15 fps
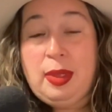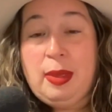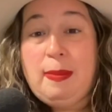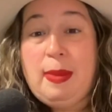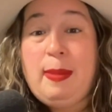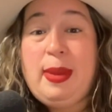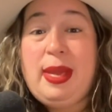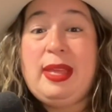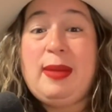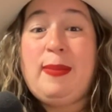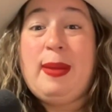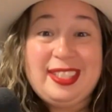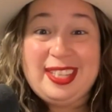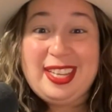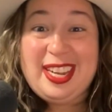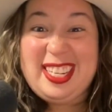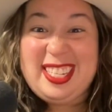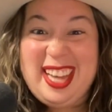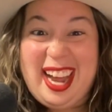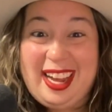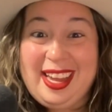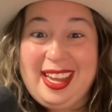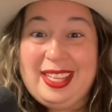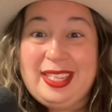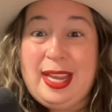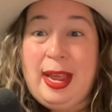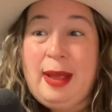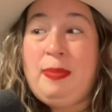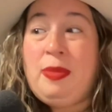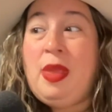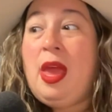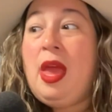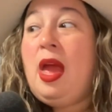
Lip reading: Maybe the baby exactly the same.